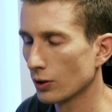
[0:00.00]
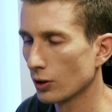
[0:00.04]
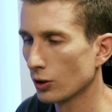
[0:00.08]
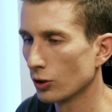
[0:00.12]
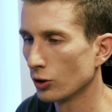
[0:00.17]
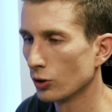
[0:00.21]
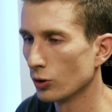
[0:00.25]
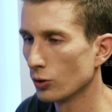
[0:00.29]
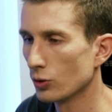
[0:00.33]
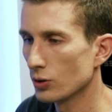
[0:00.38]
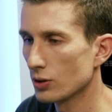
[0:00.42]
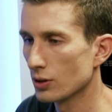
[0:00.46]

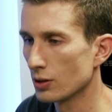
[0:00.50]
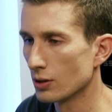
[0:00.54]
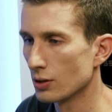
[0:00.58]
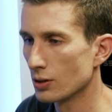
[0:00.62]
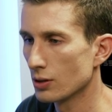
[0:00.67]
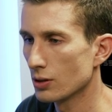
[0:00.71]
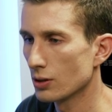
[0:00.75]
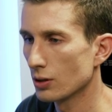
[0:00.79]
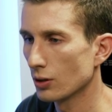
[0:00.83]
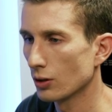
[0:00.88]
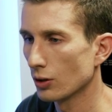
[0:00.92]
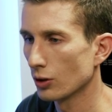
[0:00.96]

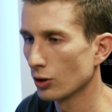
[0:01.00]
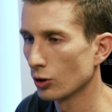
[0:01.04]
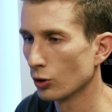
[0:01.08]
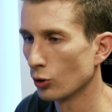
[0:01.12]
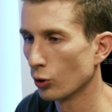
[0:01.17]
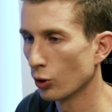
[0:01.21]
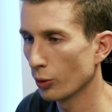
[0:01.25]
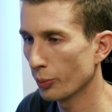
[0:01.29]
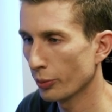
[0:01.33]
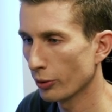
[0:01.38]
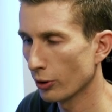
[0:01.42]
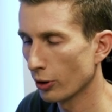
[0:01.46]
users,
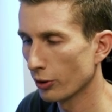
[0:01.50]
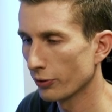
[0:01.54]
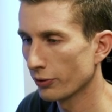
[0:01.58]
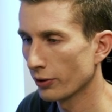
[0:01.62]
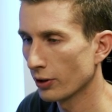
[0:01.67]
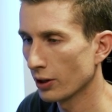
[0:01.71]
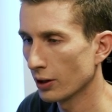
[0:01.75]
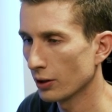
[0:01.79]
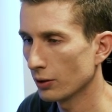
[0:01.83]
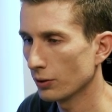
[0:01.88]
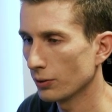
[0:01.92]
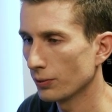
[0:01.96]
your
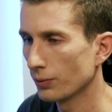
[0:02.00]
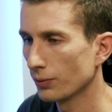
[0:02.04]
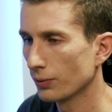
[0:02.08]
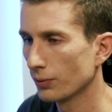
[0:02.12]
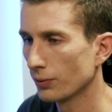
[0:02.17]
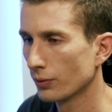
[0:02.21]
profile,